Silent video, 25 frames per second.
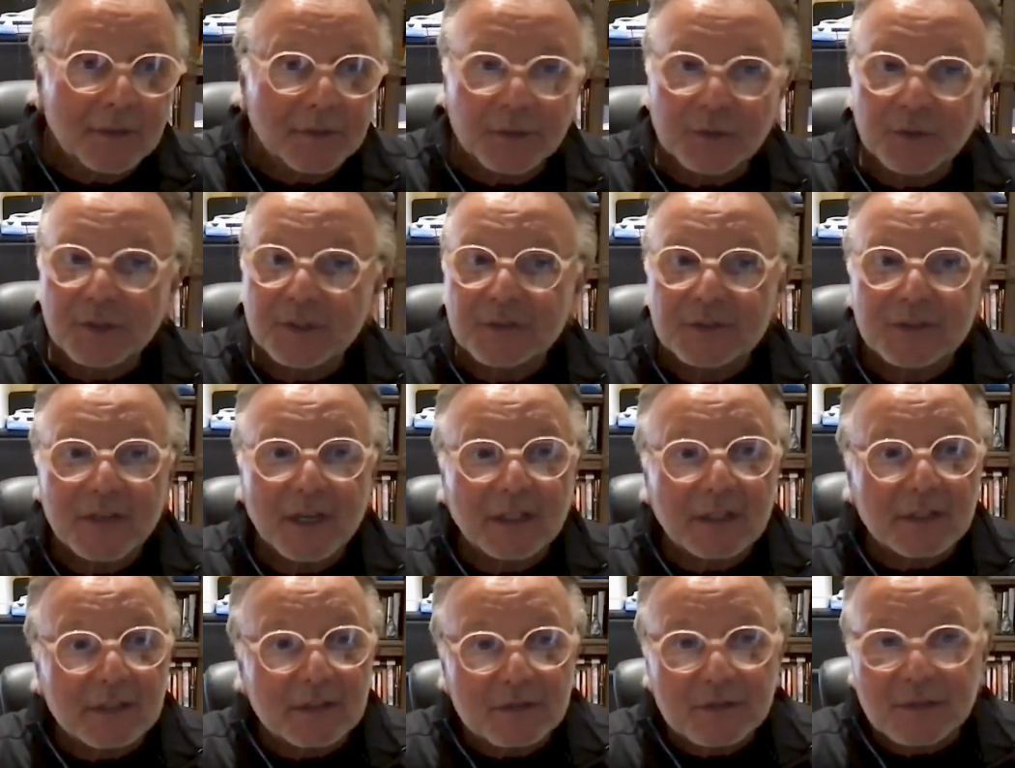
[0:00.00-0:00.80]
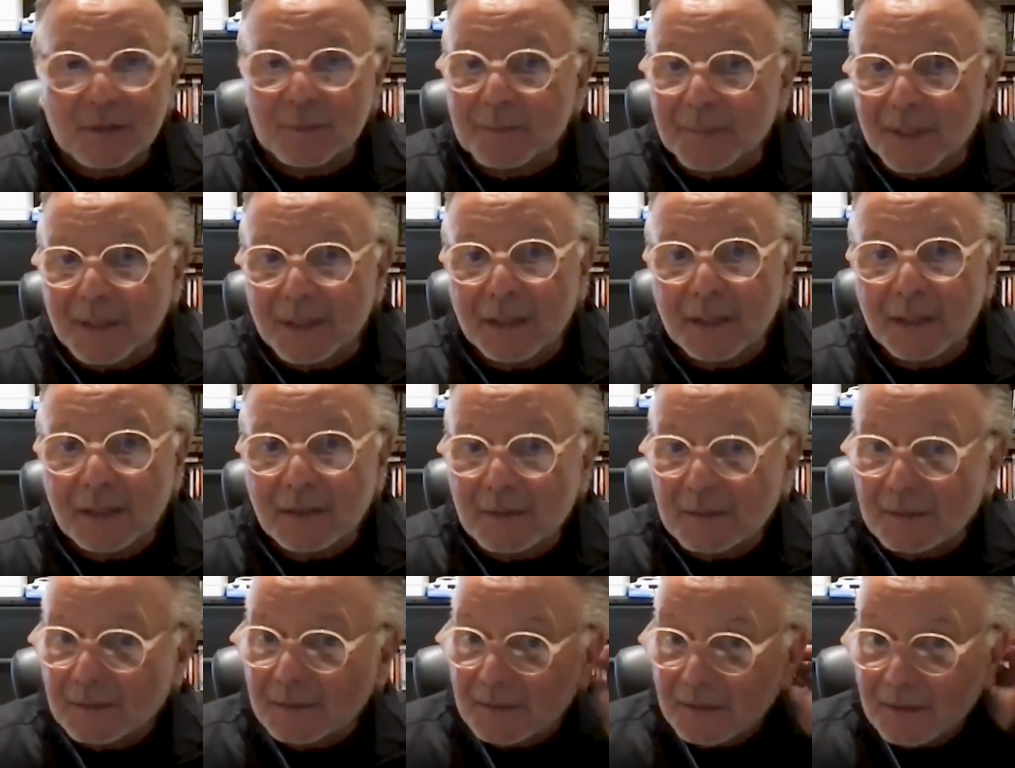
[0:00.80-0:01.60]
30 seconds, a minute,
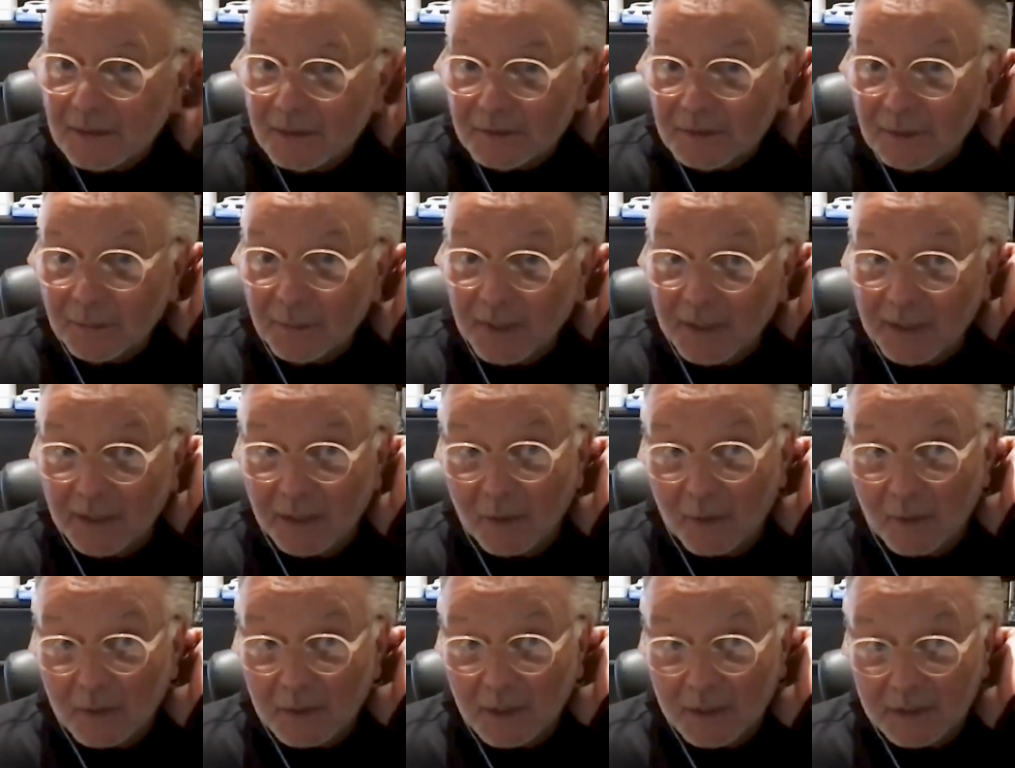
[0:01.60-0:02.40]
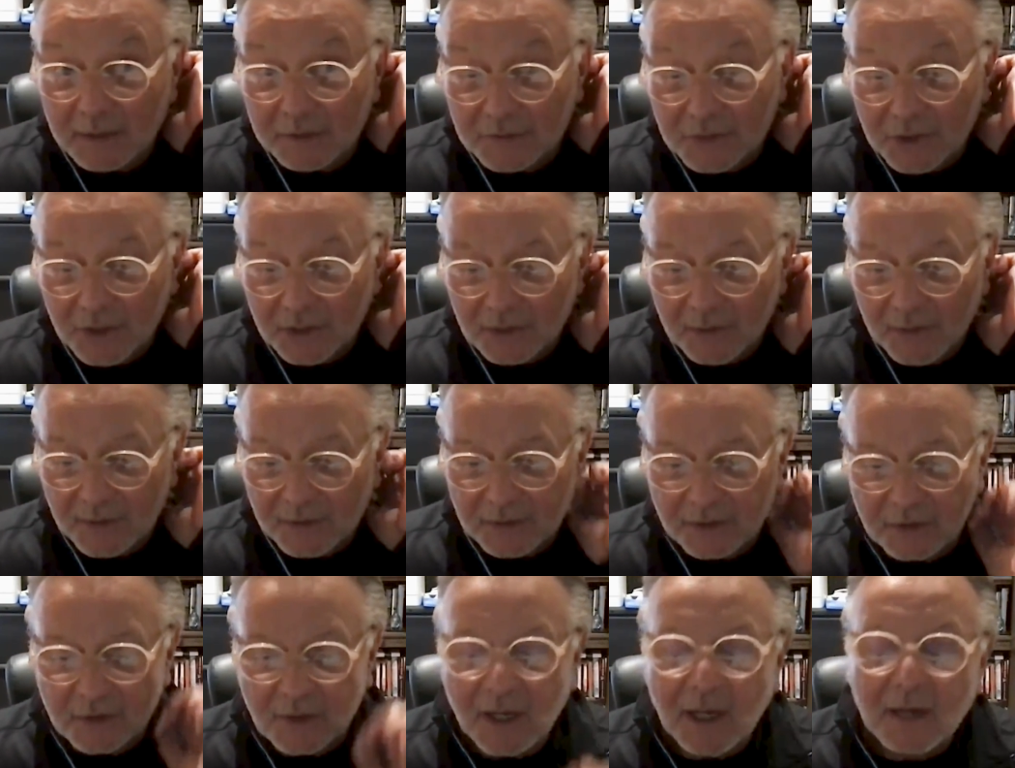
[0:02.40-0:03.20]
depending on what kind of
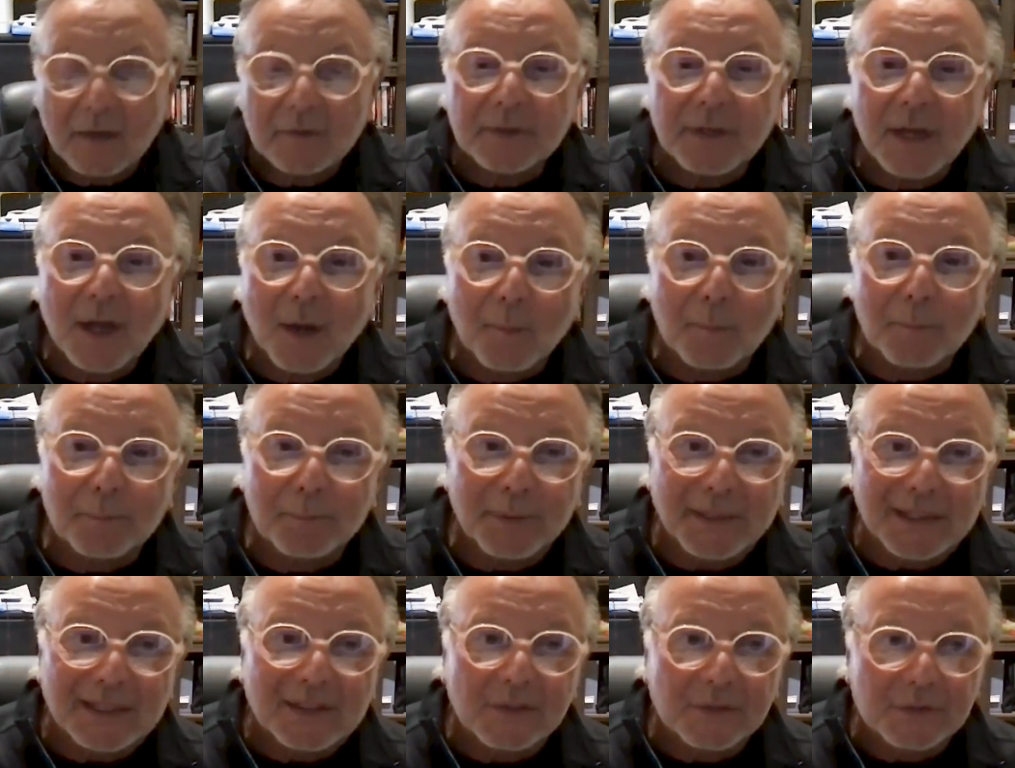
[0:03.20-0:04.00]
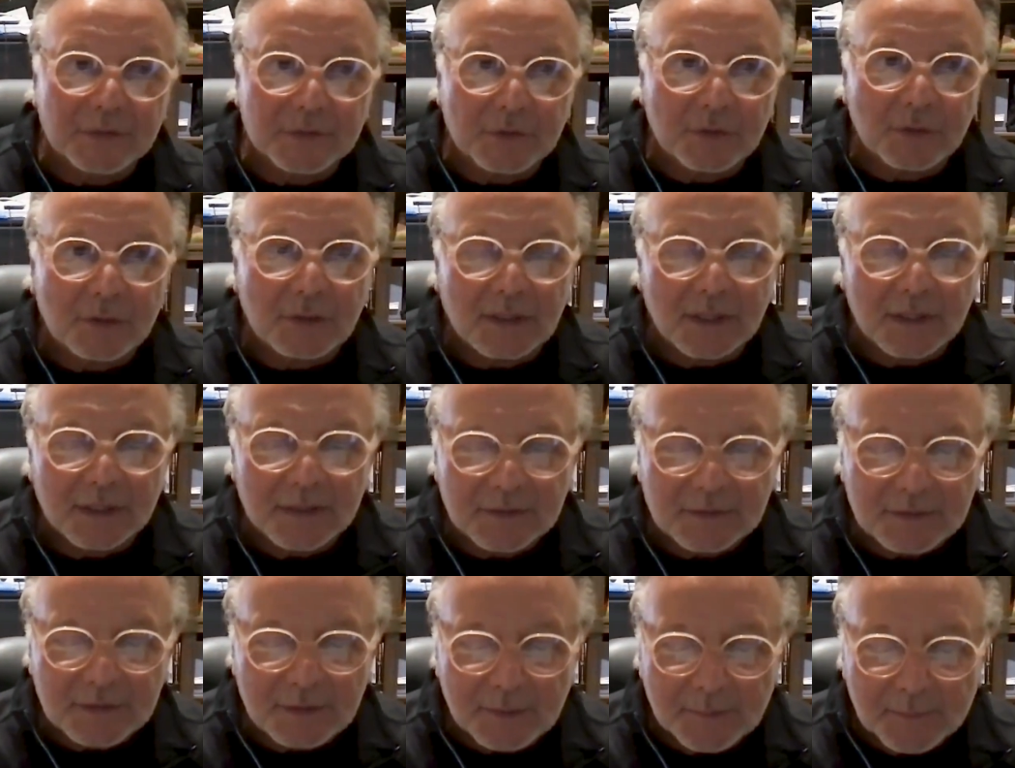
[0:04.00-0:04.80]
generator you have and how big the draw
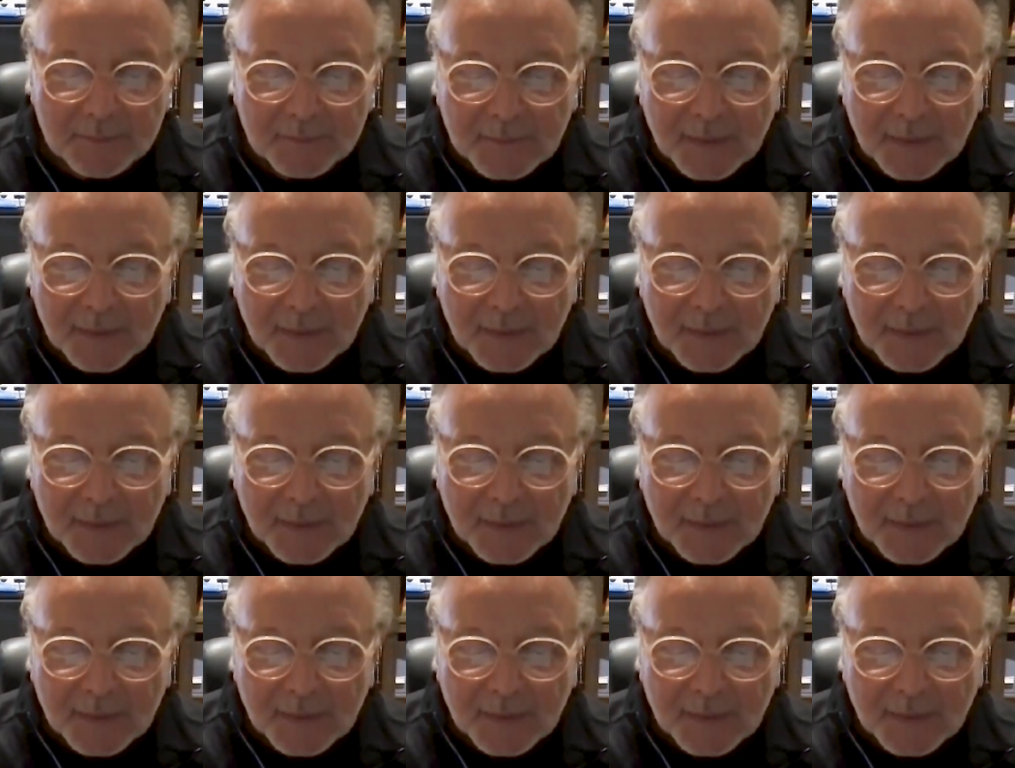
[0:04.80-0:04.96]
is.